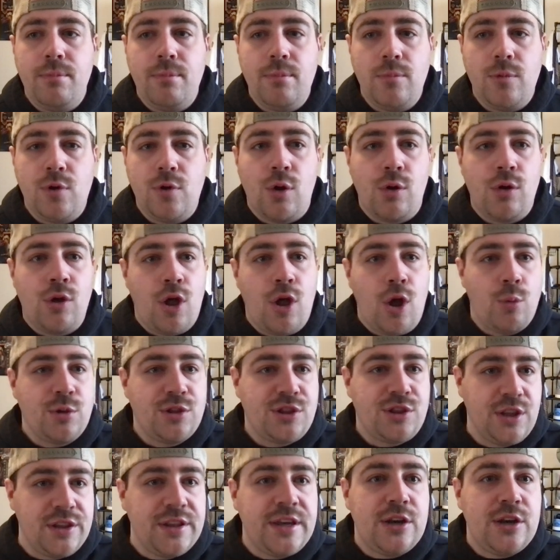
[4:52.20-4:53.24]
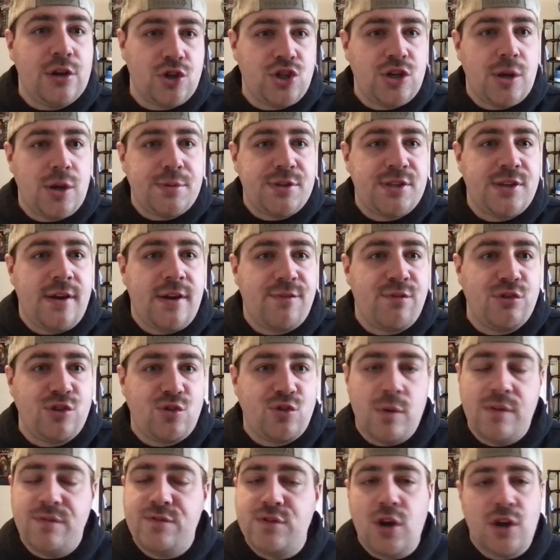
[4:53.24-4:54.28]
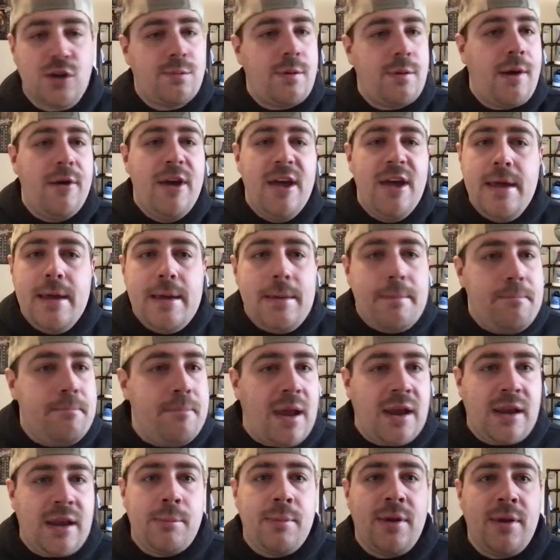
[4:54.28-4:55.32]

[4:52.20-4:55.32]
going along with the leadership stuff, which we've talked about many,